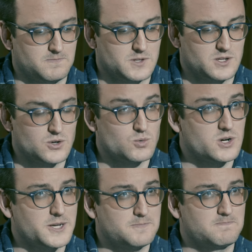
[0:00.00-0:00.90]
You know
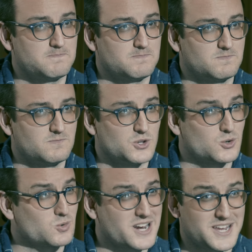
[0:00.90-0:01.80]
what? You're
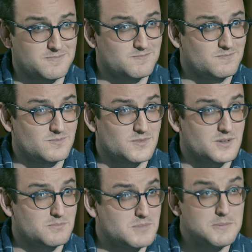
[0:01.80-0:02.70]
right.
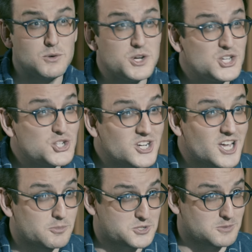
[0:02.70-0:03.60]
Maybe we should
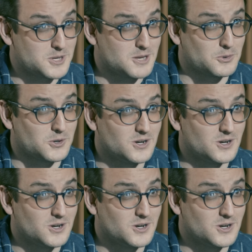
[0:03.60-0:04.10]
help some people.